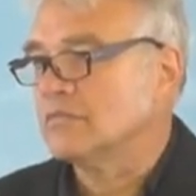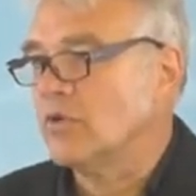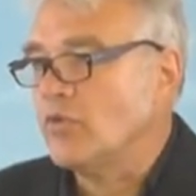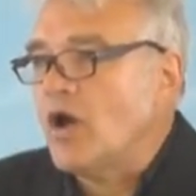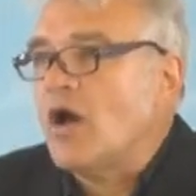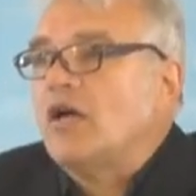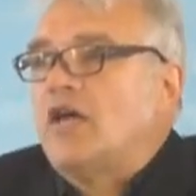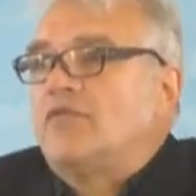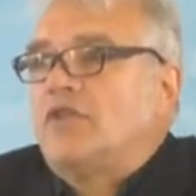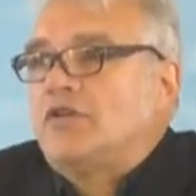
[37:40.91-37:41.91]
but we all
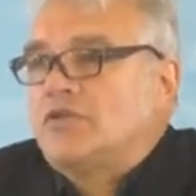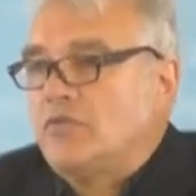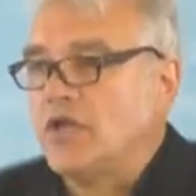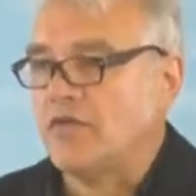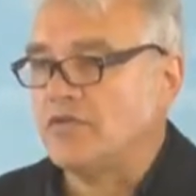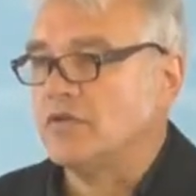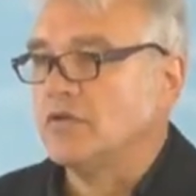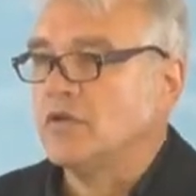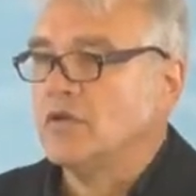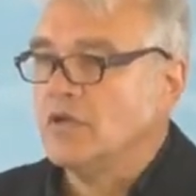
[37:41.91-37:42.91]
have things that we have to
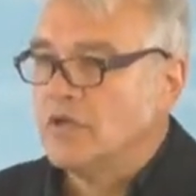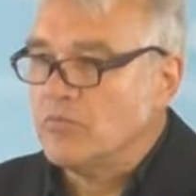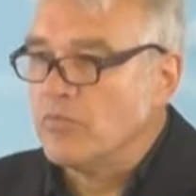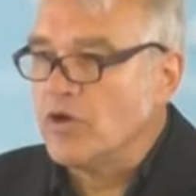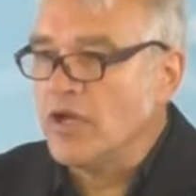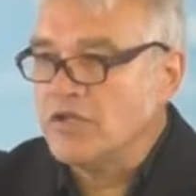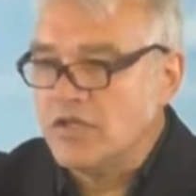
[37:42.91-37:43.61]
bring